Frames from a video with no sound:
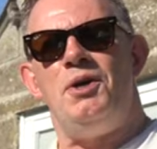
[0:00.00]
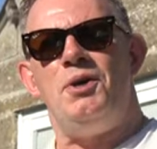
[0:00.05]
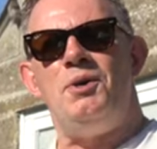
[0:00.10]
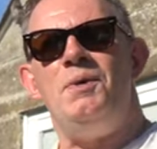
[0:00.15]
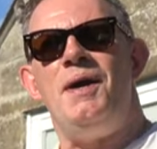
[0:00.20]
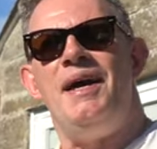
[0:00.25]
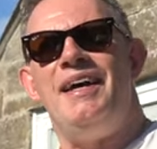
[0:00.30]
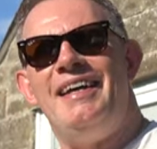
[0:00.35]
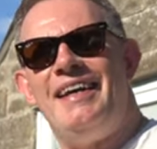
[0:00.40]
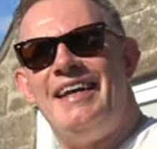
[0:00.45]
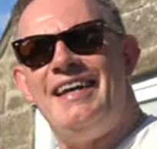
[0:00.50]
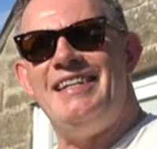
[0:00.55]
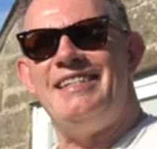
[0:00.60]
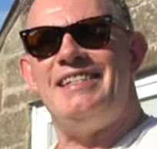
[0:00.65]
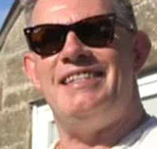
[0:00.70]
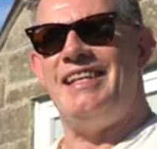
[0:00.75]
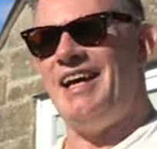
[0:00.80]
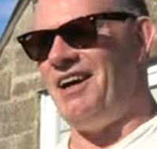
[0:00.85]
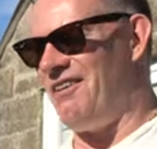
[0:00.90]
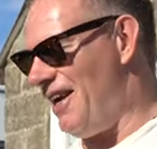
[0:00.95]
do
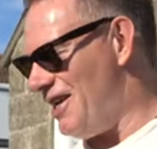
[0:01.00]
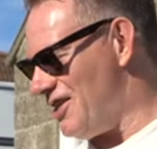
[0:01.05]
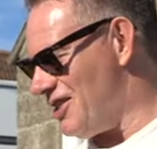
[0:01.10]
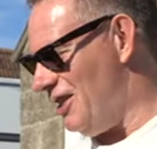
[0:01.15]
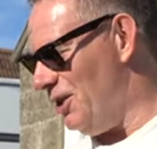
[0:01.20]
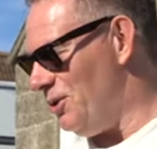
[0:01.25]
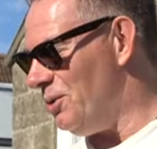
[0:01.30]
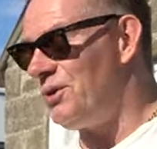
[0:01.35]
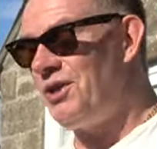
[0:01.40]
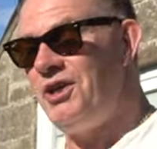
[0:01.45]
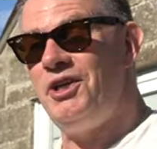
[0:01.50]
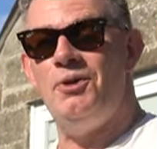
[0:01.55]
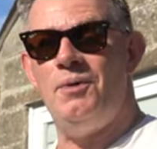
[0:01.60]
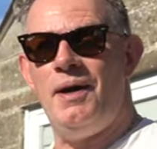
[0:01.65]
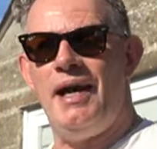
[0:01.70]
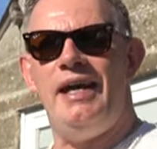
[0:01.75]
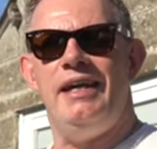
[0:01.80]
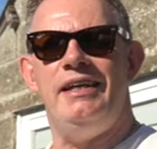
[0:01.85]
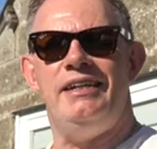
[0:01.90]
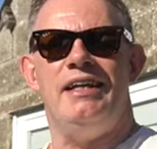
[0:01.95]
is they're actually all
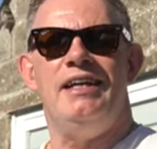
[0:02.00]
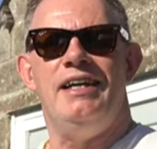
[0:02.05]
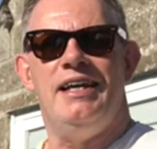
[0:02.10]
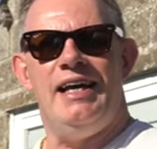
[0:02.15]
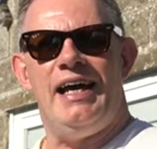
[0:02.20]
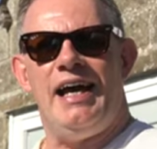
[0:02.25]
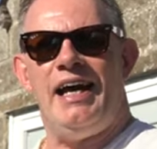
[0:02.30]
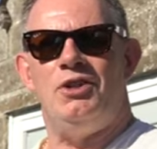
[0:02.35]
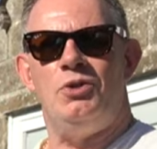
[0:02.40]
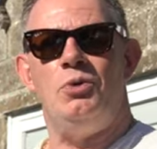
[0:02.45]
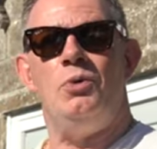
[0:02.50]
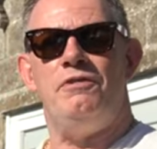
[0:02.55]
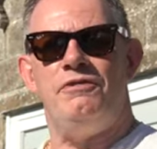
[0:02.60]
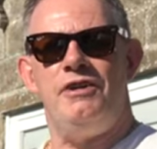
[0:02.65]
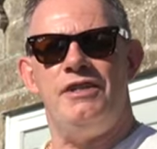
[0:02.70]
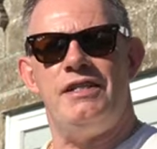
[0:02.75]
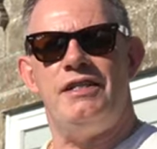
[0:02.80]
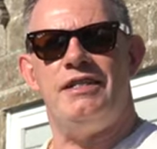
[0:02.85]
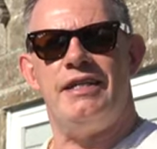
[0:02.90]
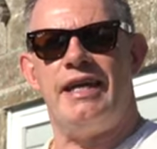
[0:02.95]
QA'd and all
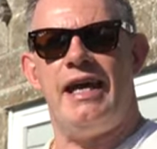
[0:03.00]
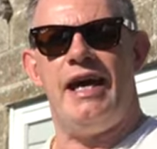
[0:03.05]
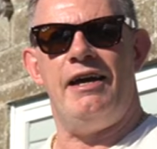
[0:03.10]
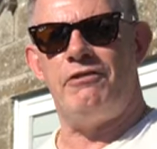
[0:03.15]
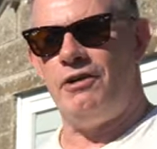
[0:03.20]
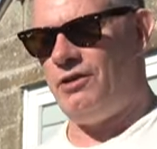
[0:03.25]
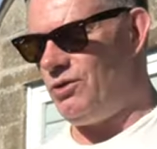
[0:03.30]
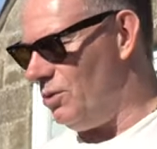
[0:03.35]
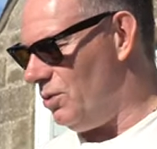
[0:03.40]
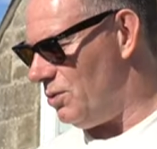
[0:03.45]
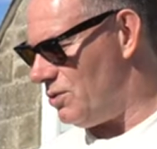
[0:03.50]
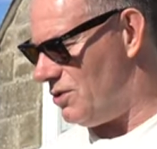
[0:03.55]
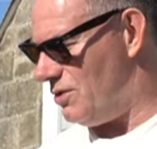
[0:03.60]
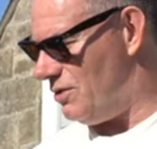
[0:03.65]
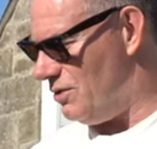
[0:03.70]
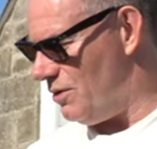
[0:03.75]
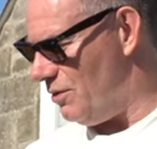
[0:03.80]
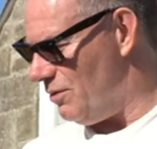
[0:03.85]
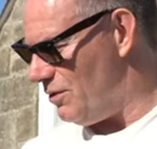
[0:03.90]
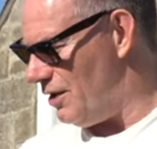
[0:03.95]
fitted together and all
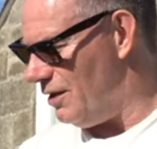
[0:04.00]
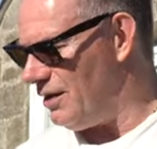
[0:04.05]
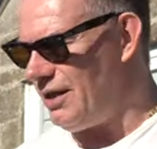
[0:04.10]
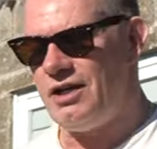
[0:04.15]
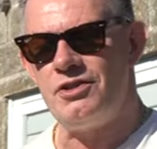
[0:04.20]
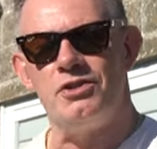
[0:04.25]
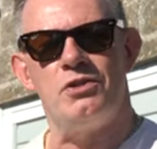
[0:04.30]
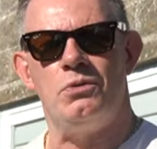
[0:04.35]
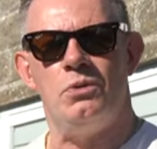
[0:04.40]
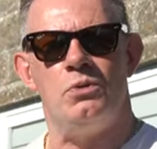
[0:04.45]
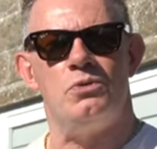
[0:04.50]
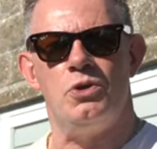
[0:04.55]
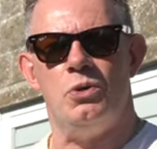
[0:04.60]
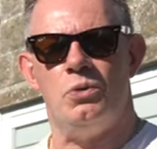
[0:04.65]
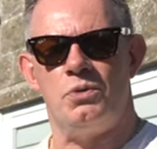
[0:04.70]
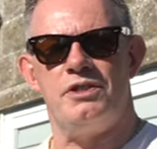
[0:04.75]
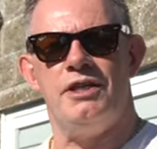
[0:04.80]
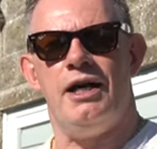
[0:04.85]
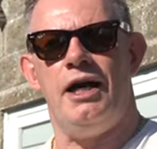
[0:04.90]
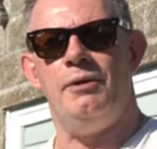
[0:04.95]
the, the nuts are all
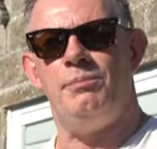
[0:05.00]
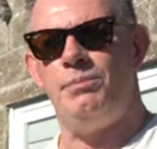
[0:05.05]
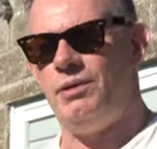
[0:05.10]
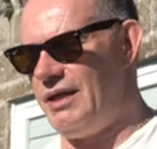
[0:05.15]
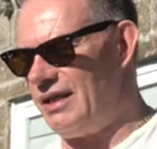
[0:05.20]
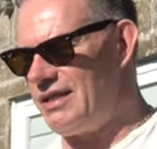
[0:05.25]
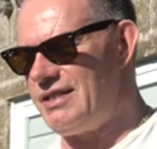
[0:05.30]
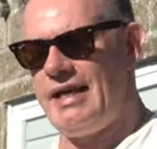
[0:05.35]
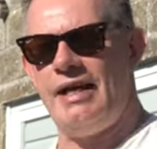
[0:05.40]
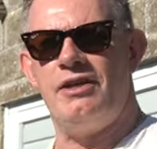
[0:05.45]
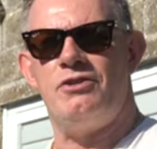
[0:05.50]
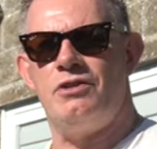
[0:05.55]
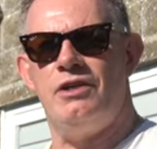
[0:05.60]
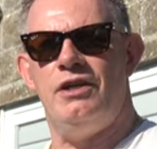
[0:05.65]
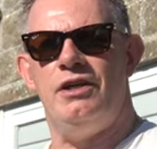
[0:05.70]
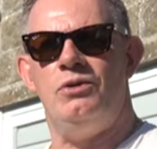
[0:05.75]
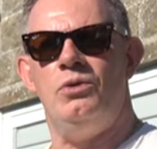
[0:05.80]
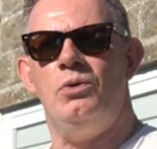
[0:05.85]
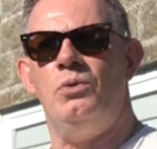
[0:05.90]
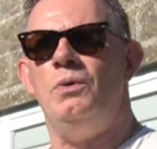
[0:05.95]
torqued up,
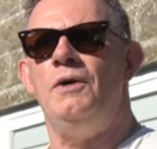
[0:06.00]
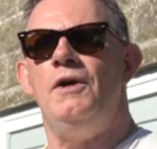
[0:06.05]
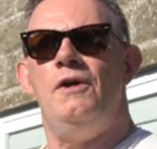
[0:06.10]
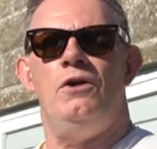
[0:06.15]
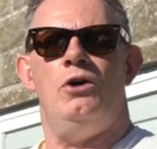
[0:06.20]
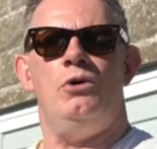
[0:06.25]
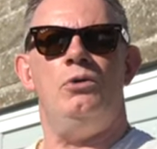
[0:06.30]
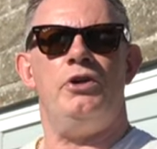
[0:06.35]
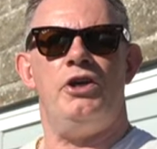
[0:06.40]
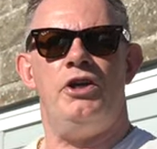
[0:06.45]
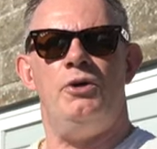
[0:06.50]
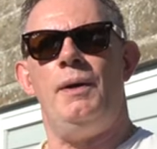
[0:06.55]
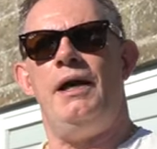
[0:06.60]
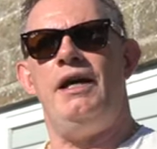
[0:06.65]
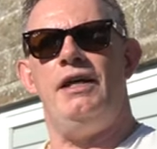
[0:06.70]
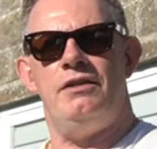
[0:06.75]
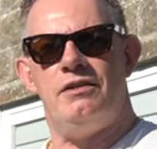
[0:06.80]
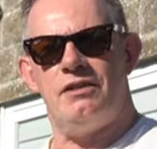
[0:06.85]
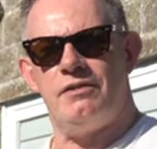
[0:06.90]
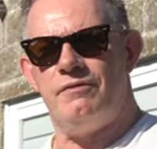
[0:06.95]
etc. and all all
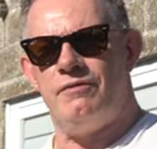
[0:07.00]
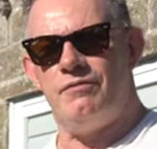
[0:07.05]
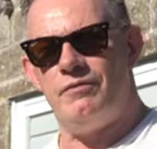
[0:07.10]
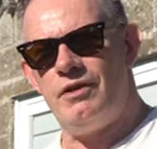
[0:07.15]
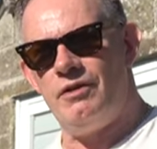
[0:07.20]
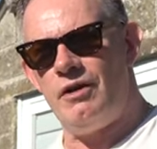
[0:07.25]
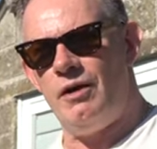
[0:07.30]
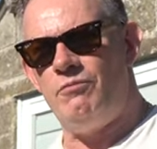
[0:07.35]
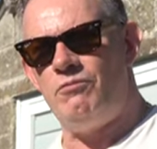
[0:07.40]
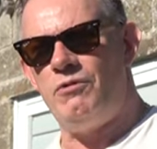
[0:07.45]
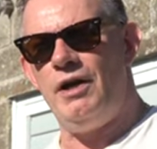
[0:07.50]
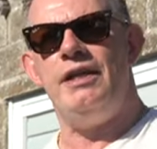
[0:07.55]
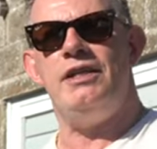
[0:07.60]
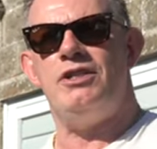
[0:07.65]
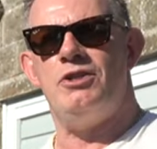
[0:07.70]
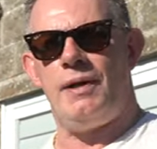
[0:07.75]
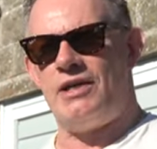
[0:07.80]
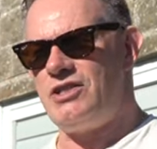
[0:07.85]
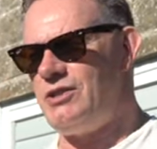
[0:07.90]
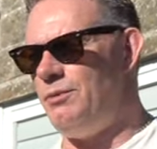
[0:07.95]
QA'd um, ready
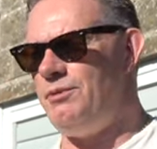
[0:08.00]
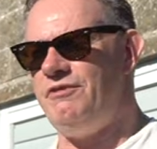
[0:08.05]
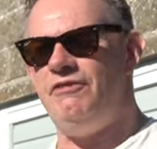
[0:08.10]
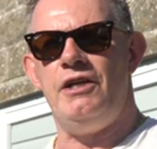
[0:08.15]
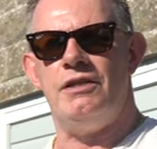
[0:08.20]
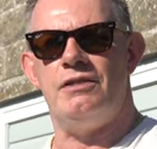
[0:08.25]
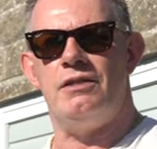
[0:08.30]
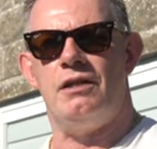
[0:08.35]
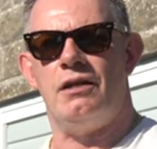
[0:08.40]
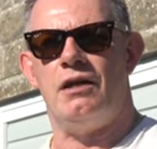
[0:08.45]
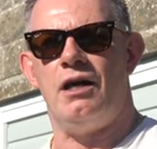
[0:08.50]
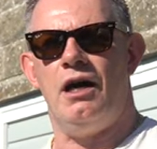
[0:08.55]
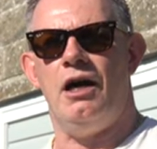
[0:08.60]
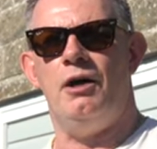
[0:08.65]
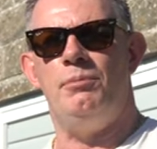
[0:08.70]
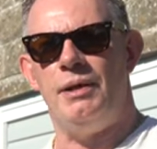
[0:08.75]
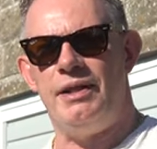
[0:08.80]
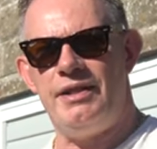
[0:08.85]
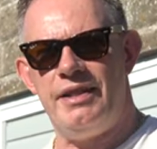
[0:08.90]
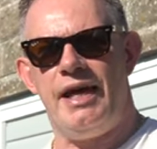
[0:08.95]
to actually be fitted to the
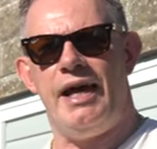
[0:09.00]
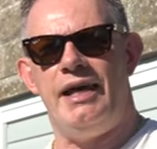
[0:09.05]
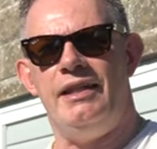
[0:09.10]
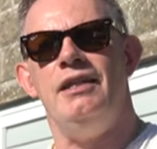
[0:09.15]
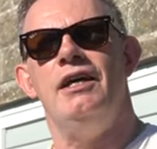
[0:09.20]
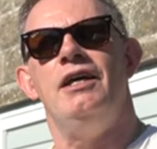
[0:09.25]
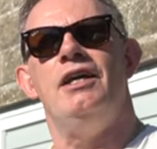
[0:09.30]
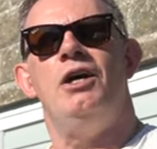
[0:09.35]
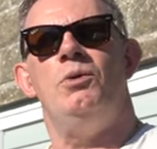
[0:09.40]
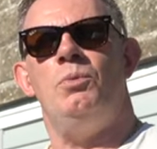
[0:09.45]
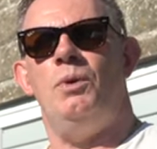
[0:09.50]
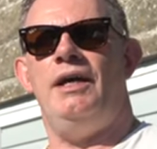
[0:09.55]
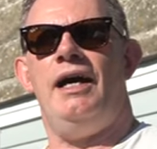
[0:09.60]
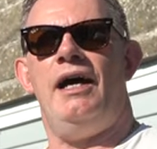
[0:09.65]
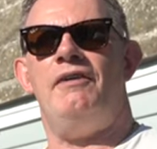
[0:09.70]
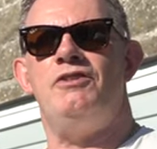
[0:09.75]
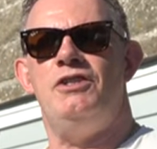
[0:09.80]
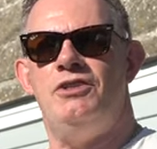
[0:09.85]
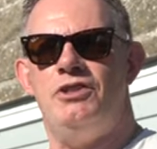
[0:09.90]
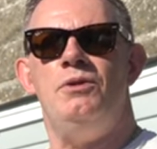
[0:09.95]
car. But then what you
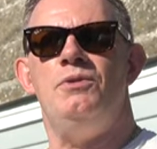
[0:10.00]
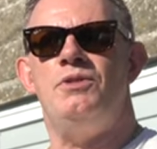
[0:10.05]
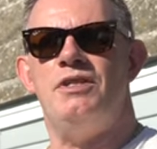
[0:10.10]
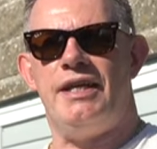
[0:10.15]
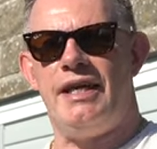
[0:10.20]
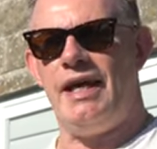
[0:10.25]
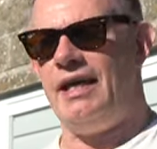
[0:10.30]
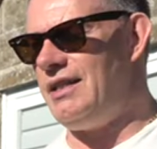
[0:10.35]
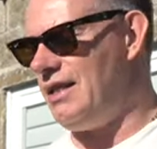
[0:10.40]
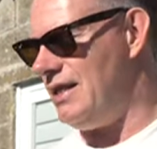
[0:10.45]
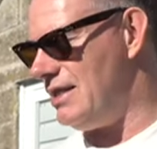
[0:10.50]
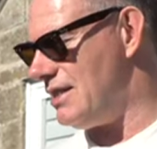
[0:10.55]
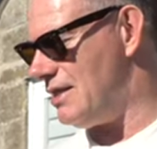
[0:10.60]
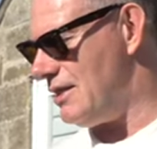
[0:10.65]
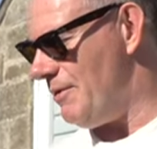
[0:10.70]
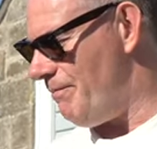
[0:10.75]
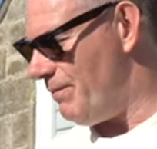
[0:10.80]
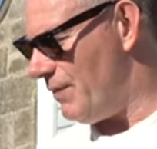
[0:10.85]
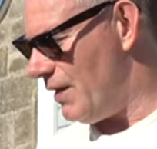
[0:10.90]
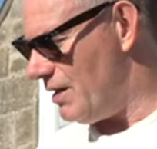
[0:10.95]
have to do to get this
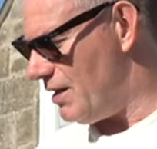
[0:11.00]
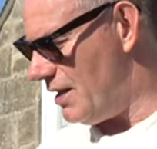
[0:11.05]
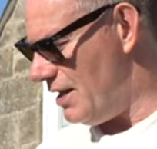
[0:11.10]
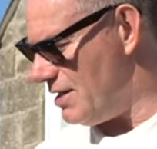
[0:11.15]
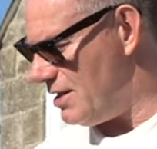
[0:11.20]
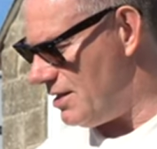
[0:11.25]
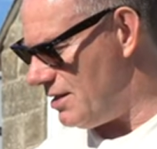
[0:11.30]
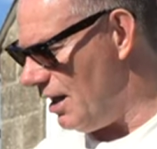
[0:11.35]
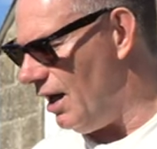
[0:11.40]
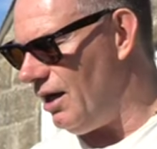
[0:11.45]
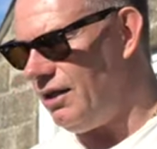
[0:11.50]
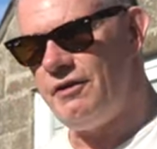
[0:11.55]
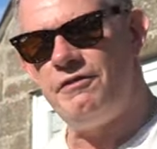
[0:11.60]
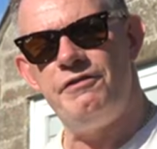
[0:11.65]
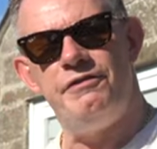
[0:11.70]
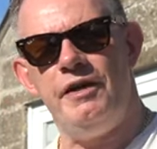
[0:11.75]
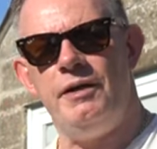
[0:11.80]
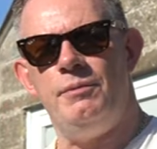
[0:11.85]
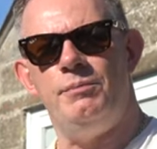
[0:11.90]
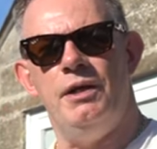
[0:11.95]
this style of
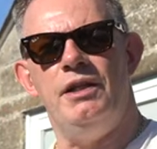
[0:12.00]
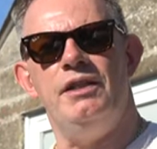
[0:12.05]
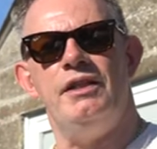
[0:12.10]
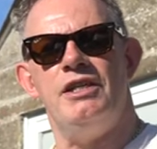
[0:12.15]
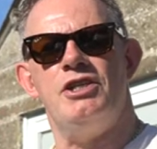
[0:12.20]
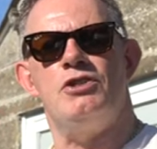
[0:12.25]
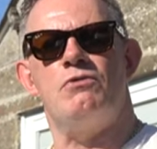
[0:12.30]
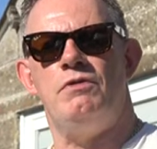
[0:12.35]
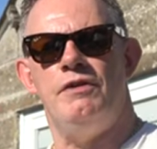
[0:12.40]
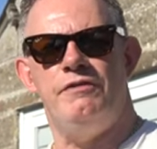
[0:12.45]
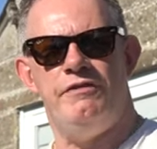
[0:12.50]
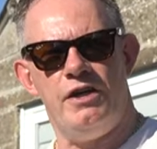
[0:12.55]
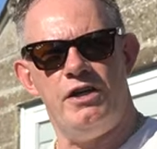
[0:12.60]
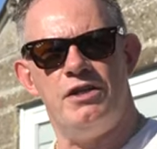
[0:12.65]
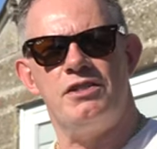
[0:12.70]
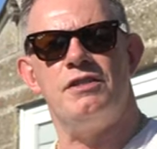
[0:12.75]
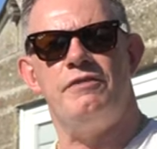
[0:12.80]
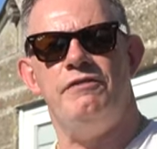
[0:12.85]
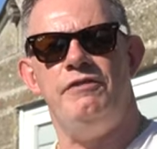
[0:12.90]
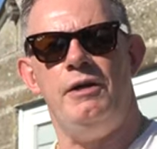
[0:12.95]
fitment, this
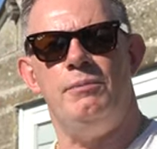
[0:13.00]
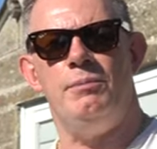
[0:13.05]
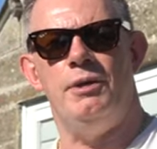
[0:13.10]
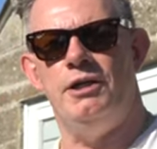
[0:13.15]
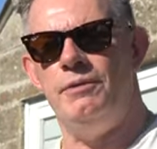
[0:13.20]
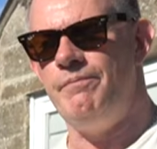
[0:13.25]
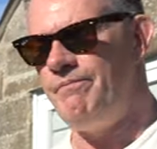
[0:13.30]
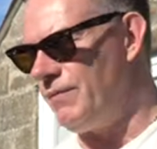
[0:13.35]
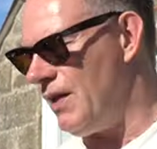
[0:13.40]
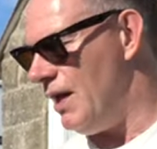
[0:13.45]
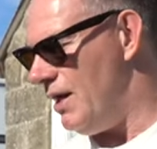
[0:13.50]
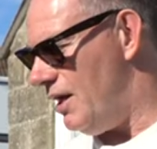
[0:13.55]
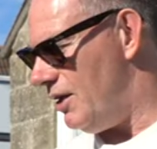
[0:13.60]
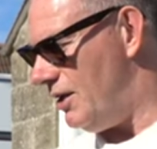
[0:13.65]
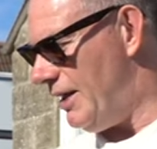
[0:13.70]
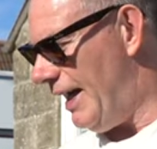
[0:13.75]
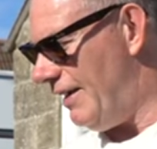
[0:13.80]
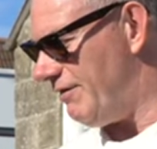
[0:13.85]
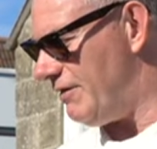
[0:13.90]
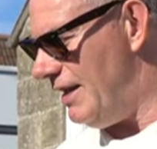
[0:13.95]
reversed fitment,
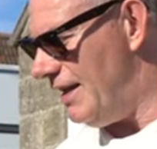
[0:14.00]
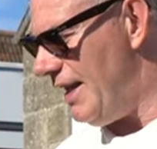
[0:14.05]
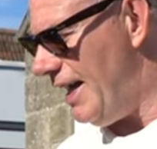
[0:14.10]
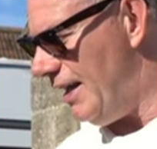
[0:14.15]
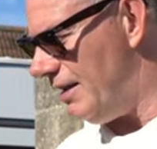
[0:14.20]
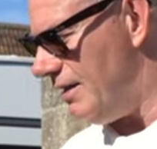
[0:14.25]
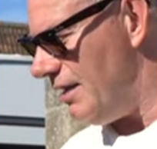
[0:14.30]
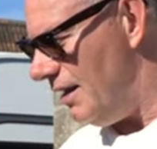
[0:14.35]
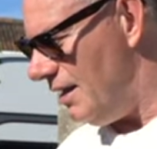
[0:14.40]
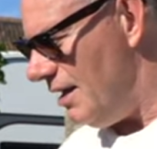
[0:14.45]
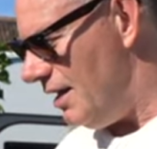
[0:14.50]
you have to then